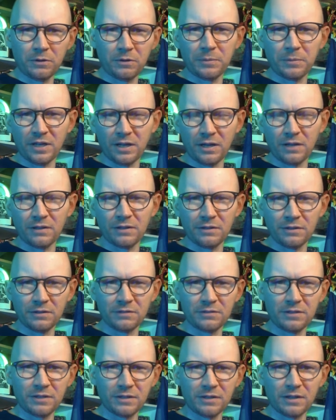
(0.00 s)
behind in their
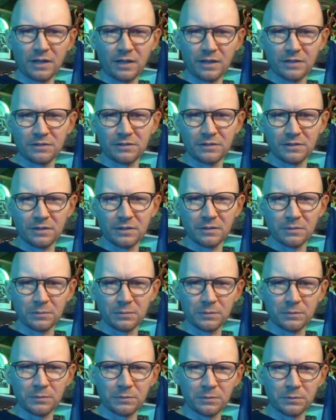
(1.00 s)
technology that
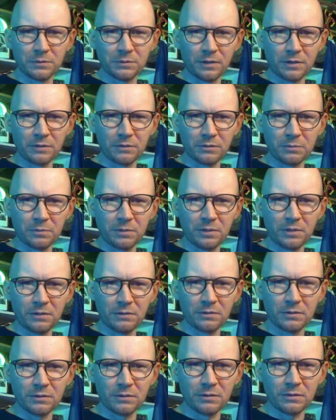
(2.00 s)
one photon torpedo
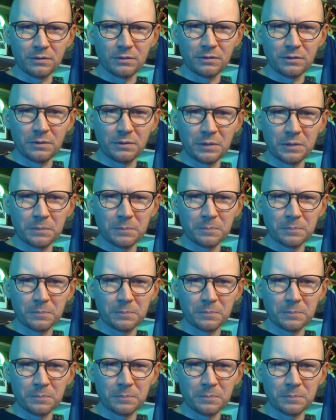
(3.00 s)
could do it.